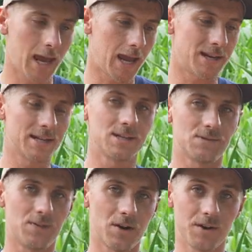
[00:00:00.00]
and it
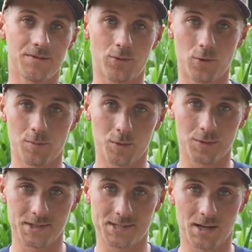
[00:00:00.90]
is very affordable
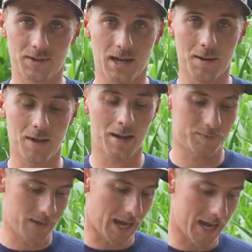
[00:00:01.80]
with the Stealth Cam
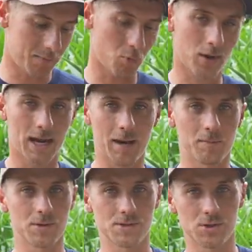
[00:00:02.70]
app to add more
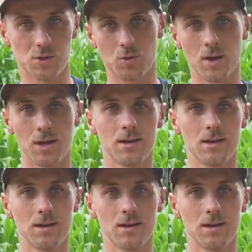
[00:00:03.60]
cameras and do